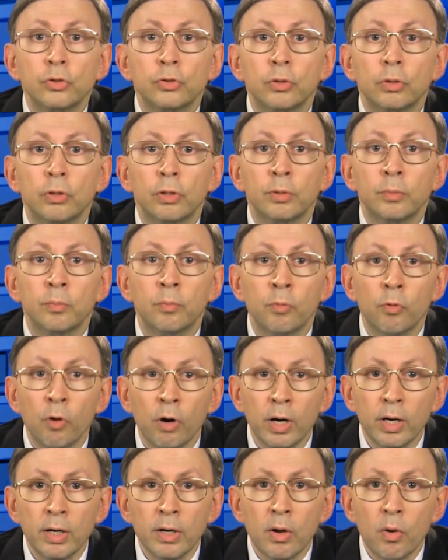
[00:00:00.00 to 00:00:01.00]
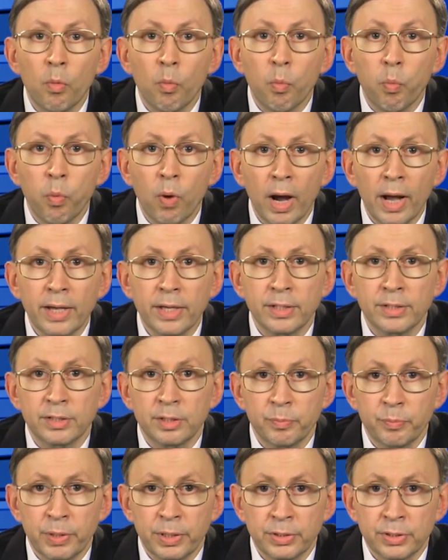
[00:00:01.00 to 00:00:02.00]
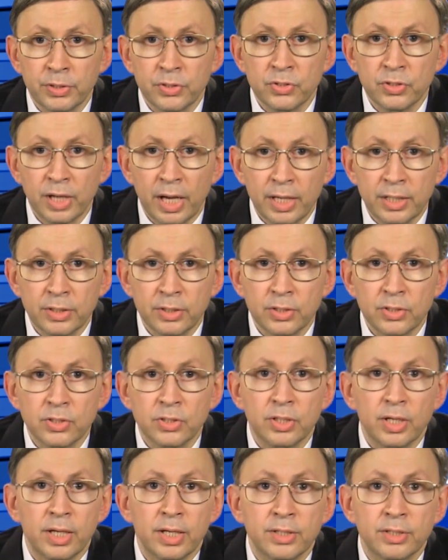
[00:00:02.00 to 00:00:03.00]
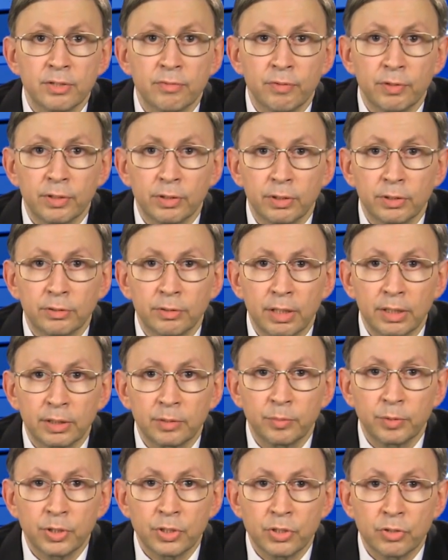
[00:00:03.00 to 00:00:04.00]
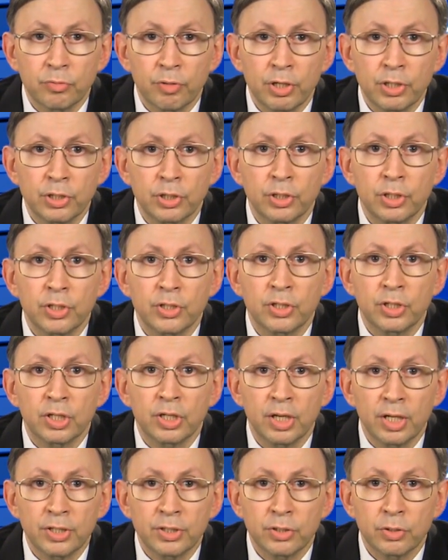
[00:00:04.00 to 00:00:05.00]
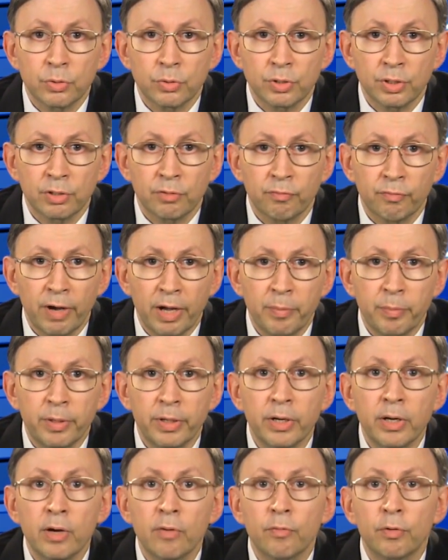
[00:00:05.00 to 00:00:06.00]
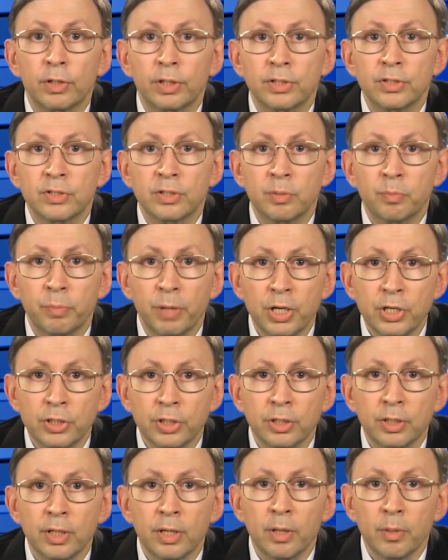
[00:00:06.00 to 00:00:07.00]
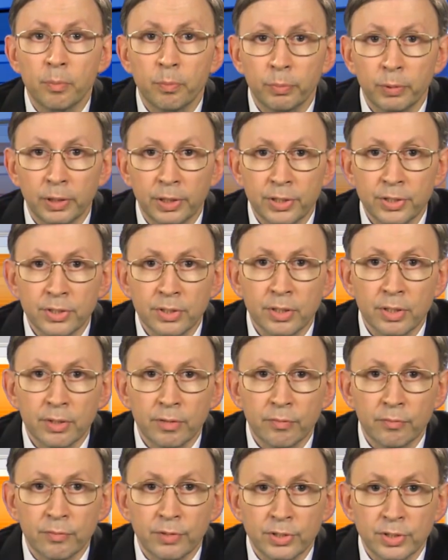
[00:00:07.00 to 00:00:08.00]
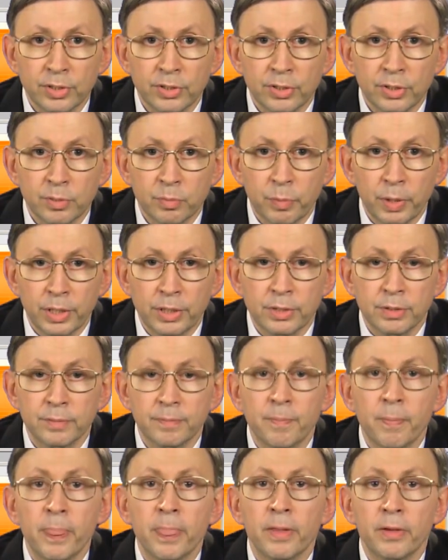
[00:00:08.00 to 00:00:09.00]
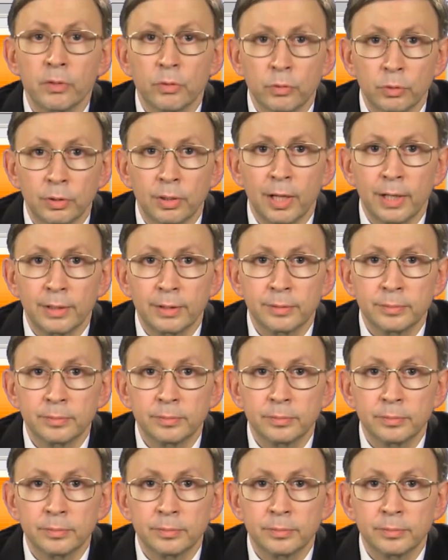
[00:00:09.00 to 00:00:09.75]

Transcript: To learn more why independent scientists and the Federal Drug Administration is against using fiber for constipation, please visit this page. Good luck!